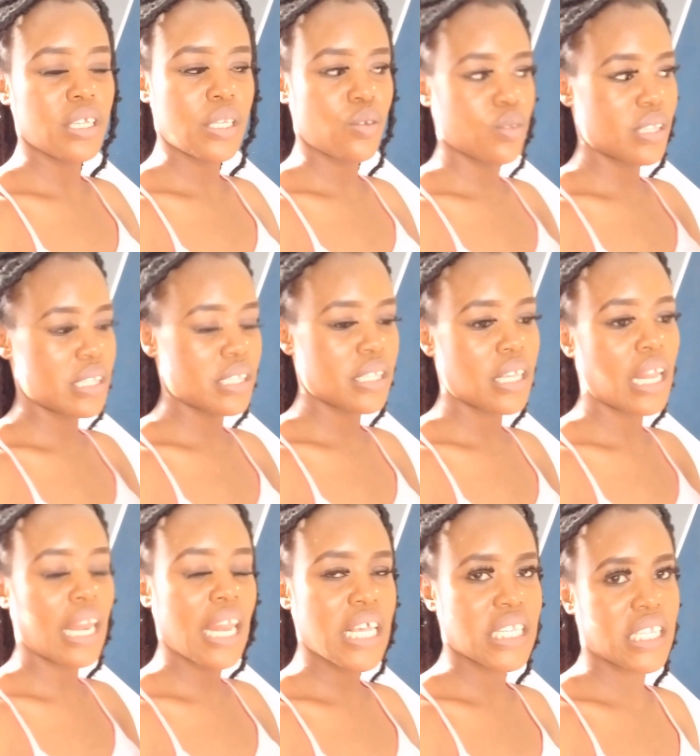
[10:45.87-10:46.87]
it was
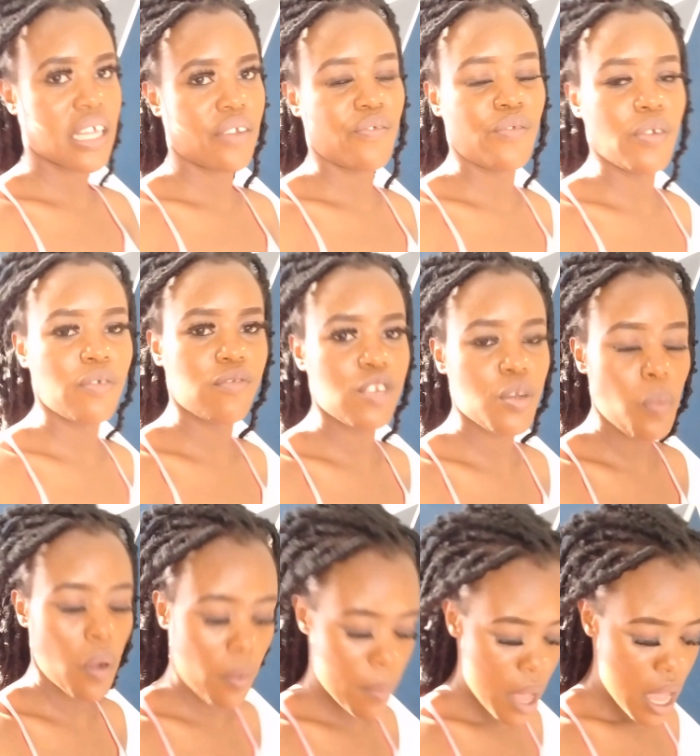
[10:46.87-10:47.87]
less than 50
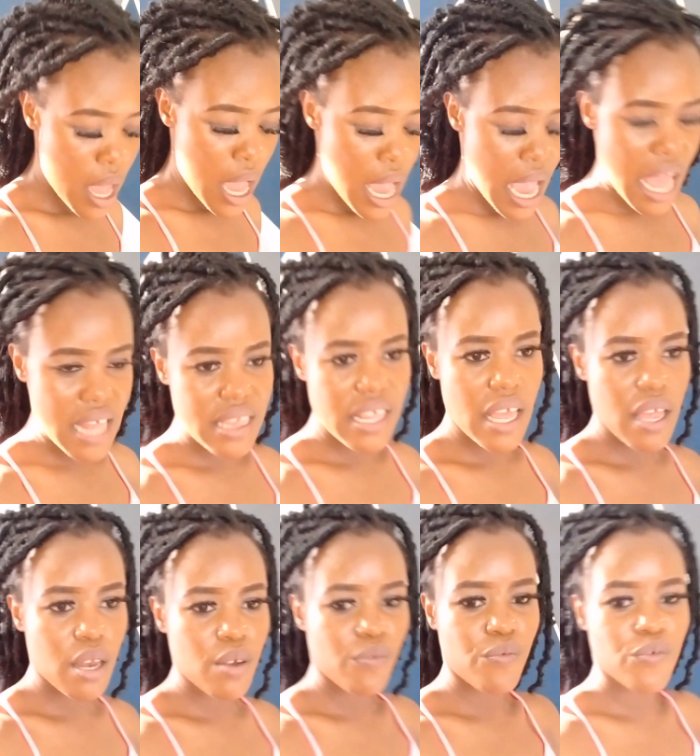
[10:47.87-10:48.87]
bob and
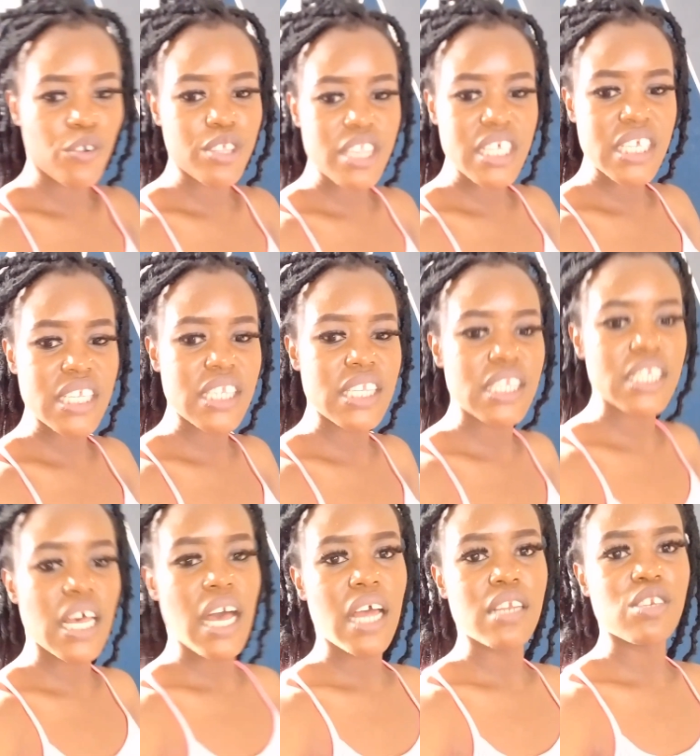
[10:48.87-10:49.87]
then for this
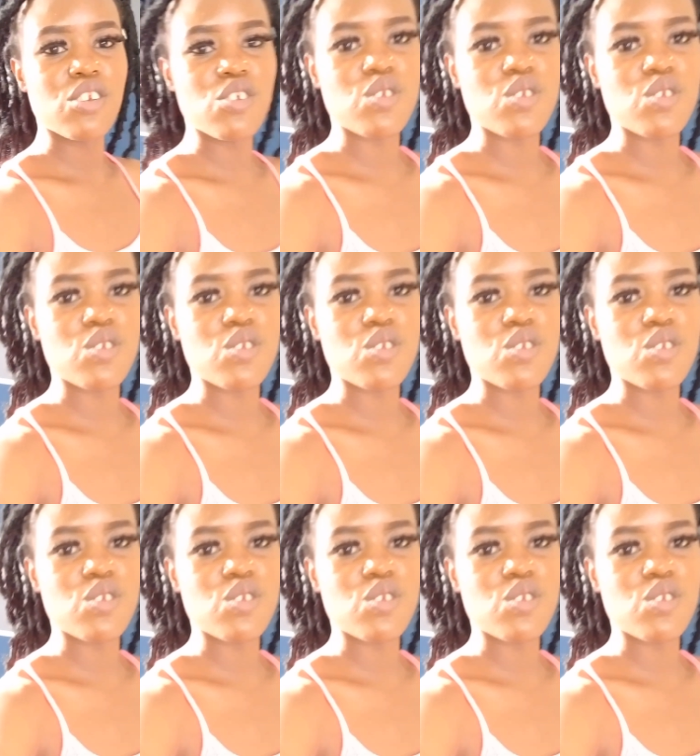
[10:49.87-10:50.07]
card,